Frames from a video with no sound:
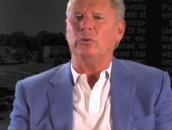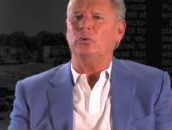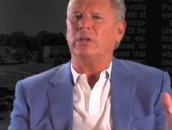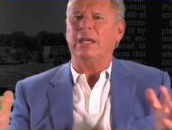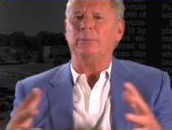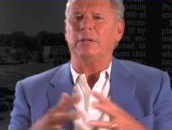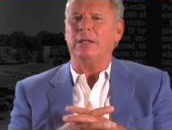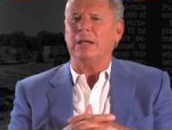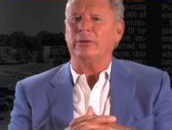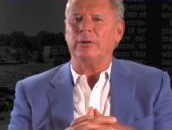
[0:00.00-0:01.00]
who came
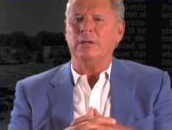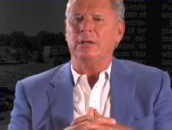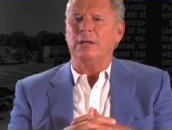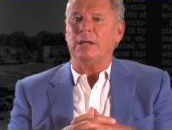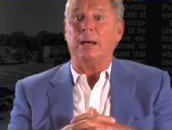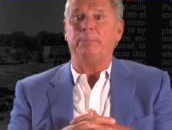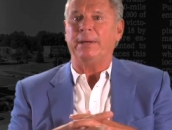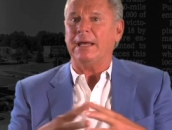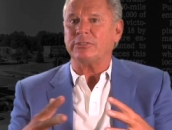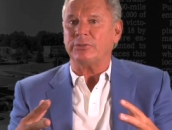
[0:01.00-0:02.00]
together, got
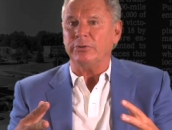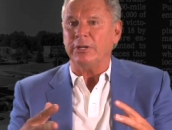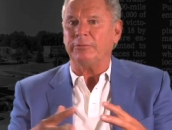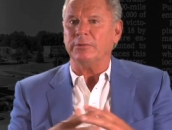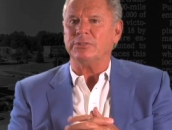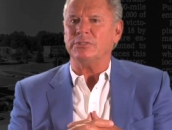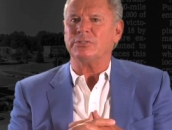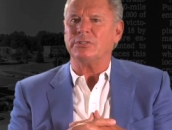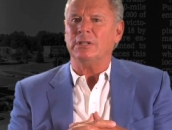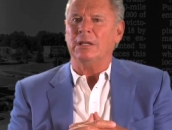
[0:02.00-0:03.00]
past their
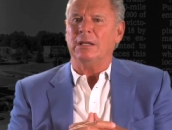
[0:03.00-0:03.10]
differences,